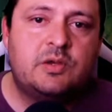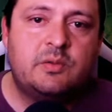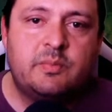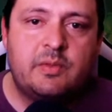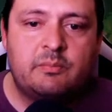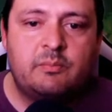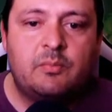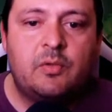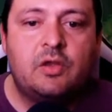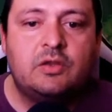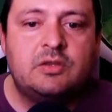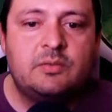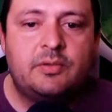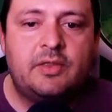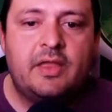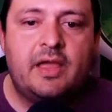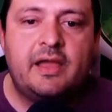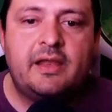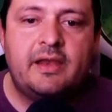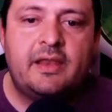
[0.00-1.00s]
have been
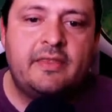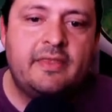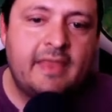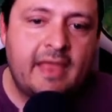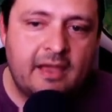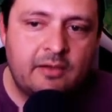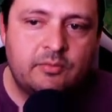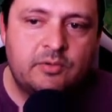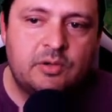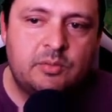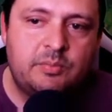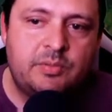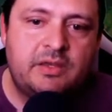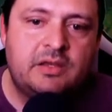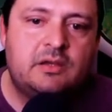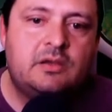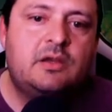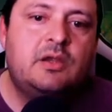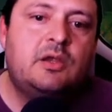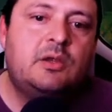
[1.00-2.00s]
multiplied, and that would have
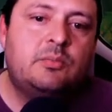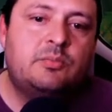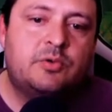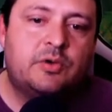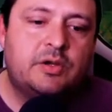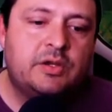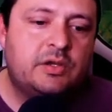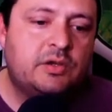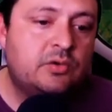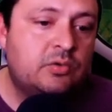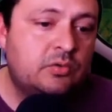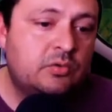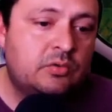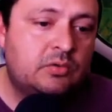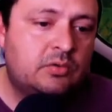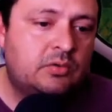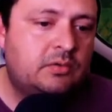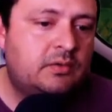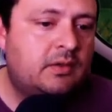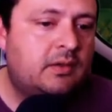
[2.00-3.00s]
been pretty
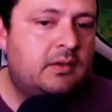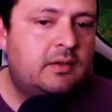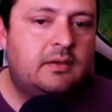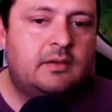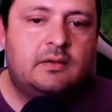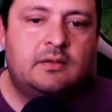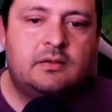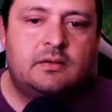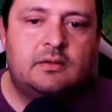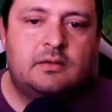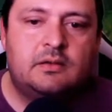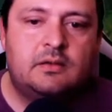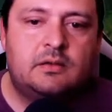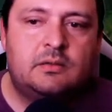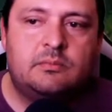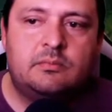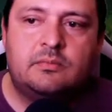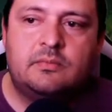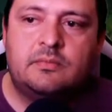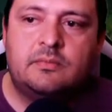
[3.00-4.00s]
cool.
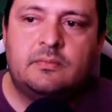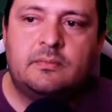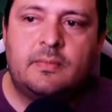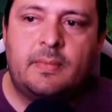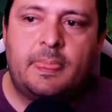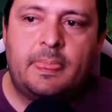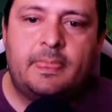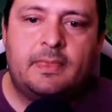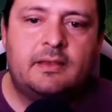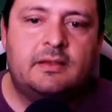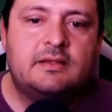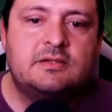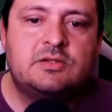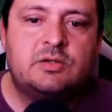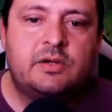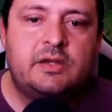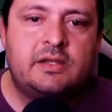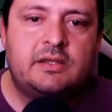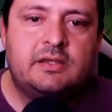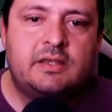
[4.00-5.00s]
Um, let's
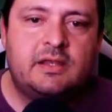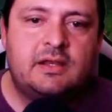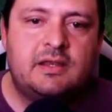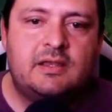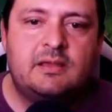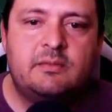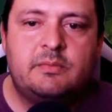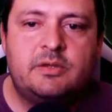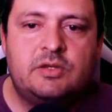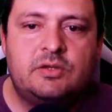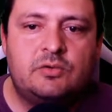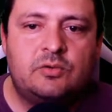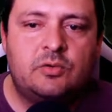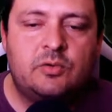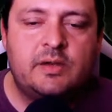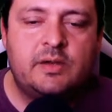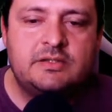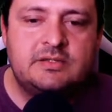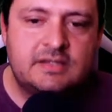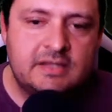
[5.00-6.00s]
go ahead and get him a new
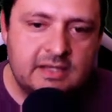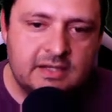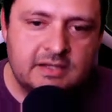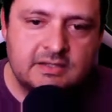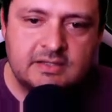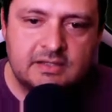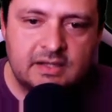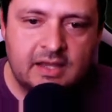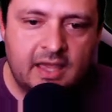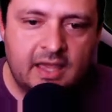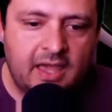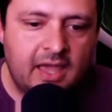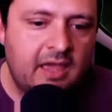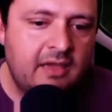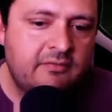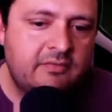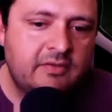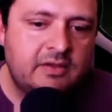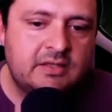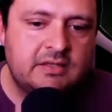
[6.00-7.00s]
quest. He doesn't
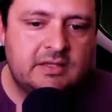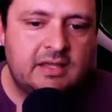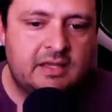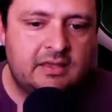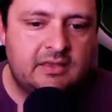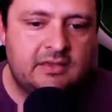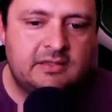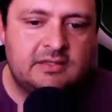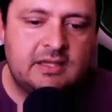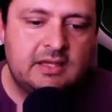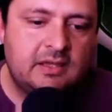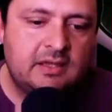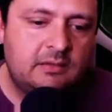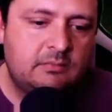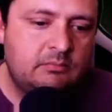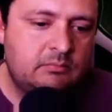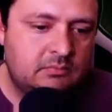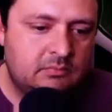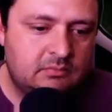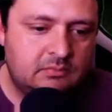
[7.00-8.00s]
have a death
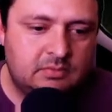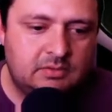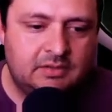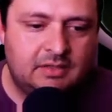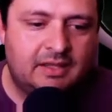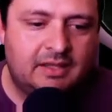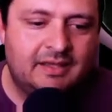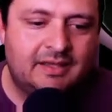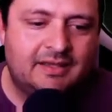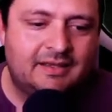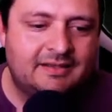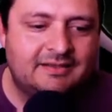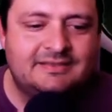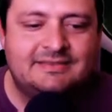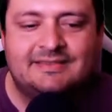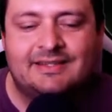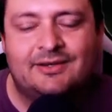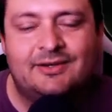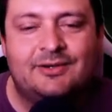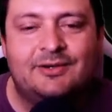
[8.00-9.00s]
team.
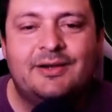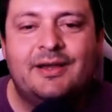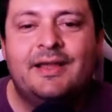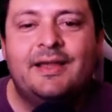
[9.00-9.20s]
So